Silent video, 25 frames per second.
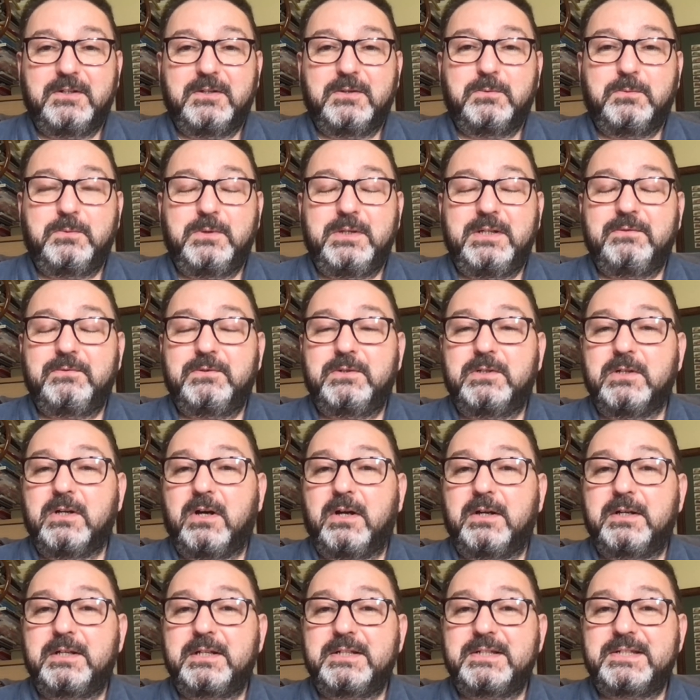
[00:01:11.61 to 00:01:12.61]
We've
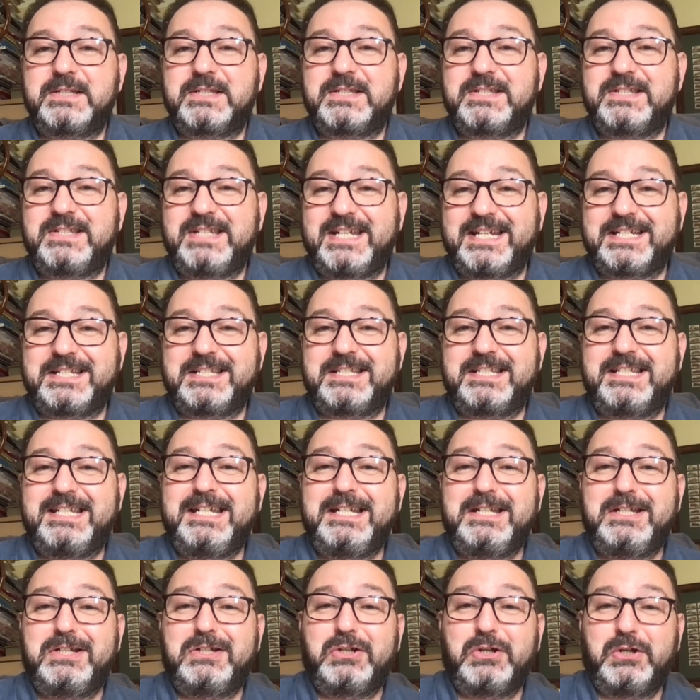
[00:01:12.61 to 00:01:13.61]
got
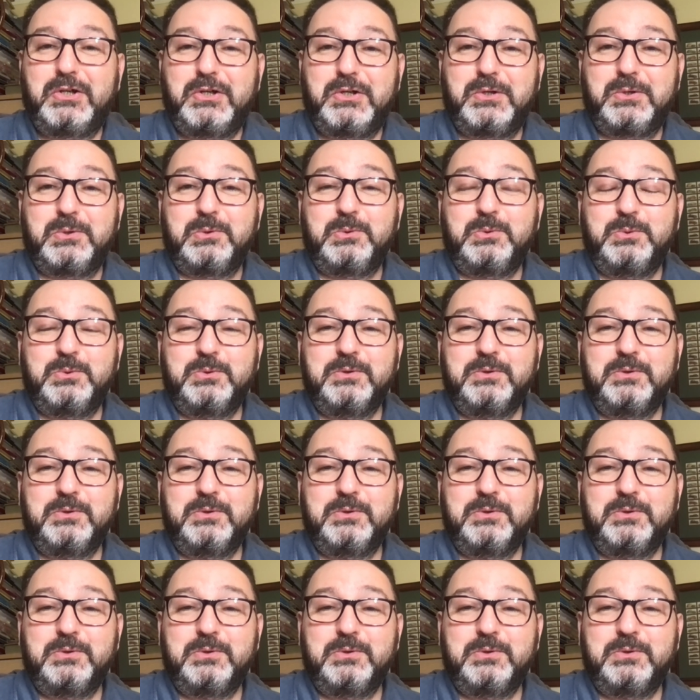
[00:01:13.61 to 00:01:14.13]
62